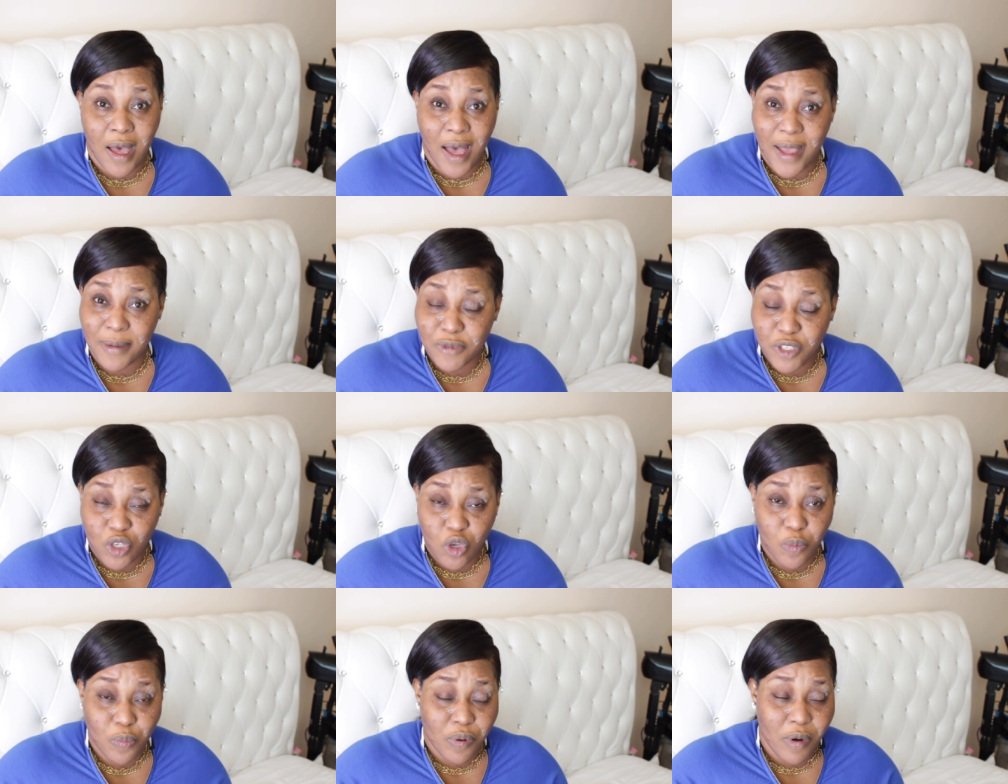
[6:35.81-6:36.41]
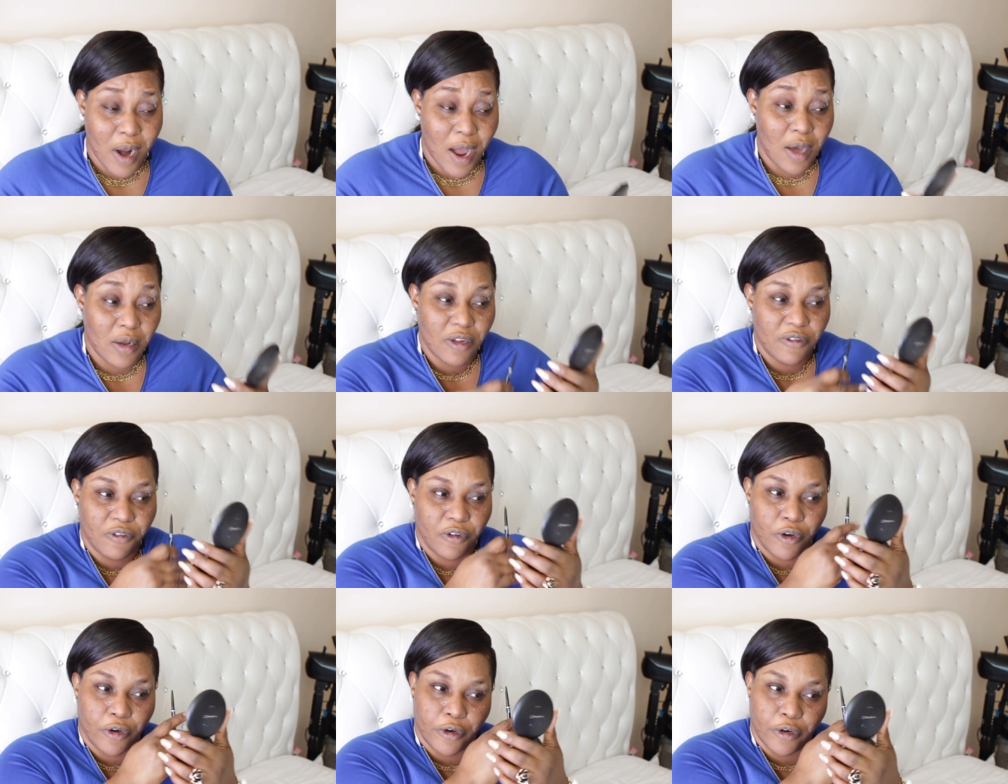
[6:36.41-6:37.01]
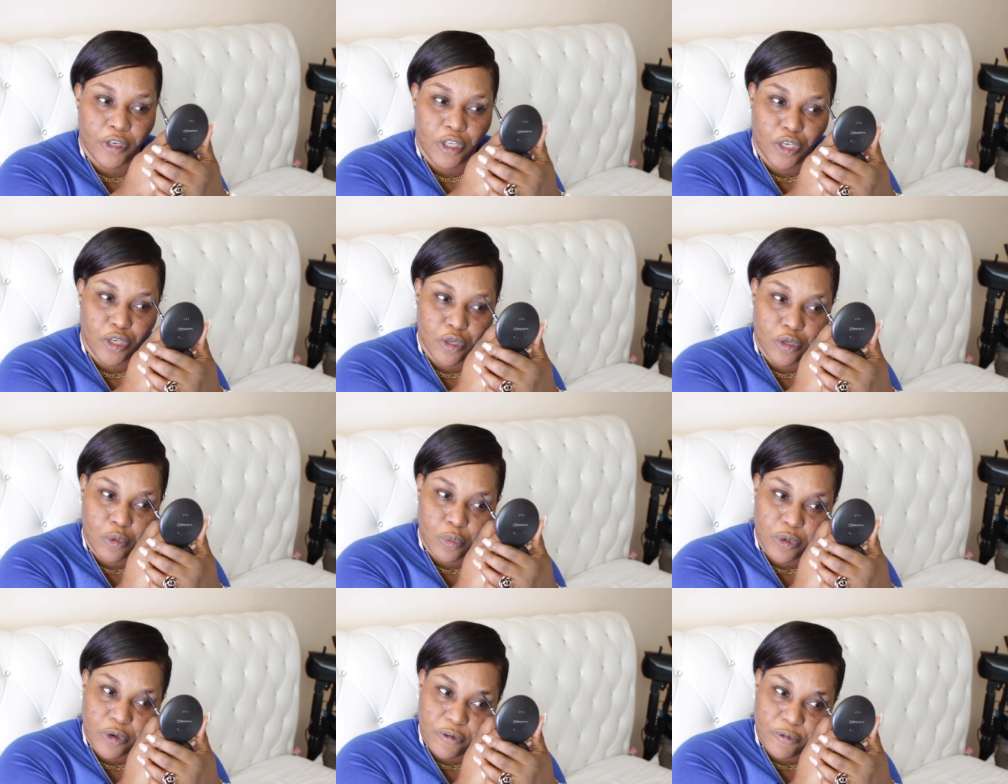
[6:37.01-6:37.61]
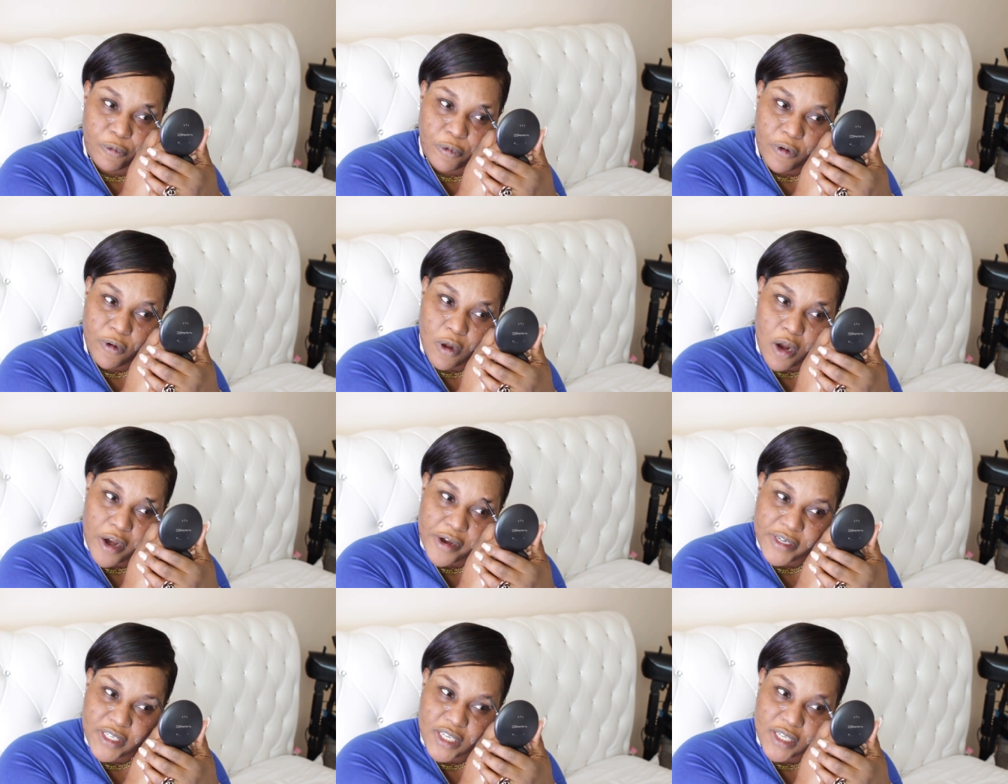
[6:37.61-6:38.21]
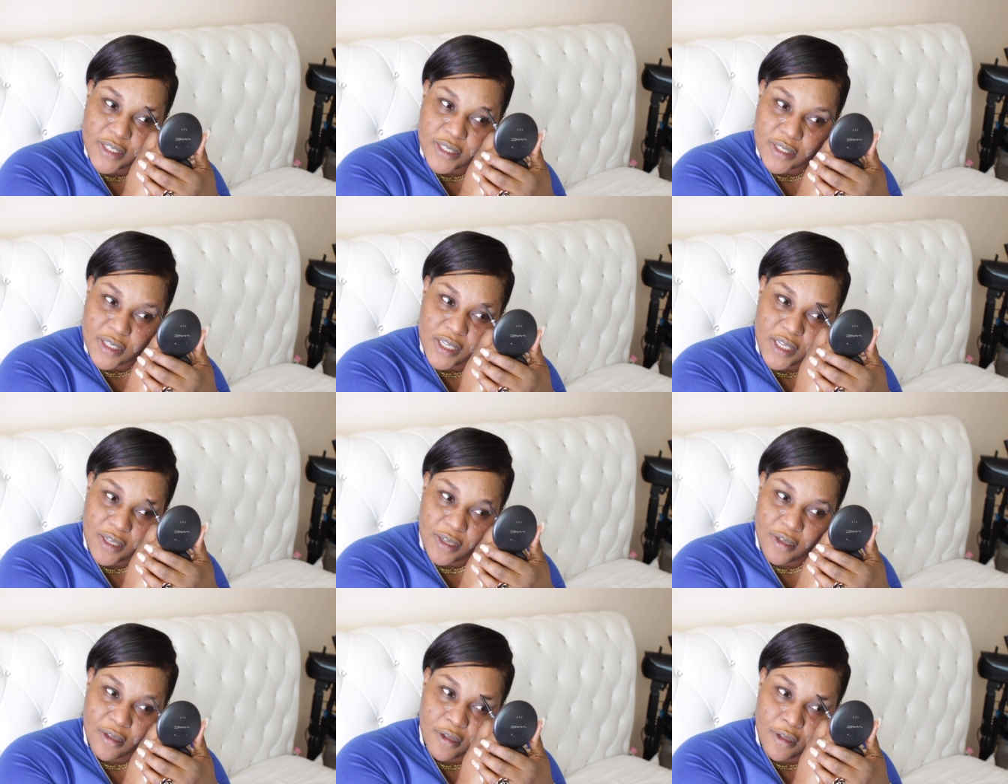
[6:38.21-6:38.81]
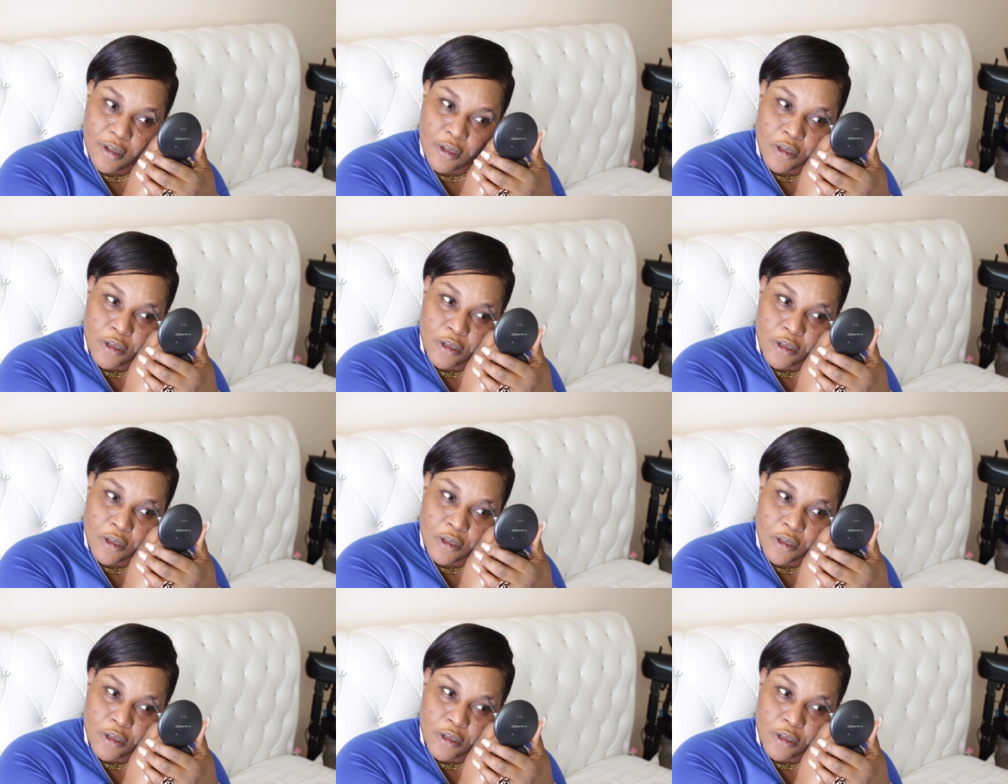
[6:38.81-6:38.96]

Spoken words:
I'm so proud of her, you know. We're artistic.